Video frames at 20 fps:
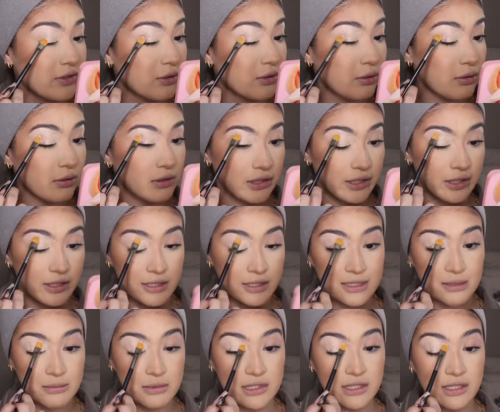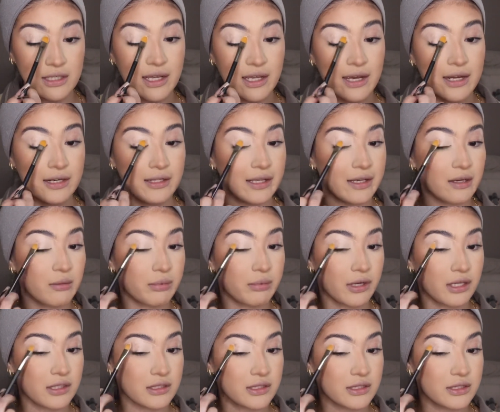whole lid because I'm just gonna add like a
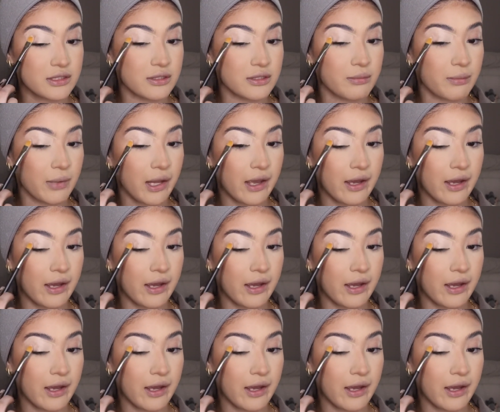bronzer to my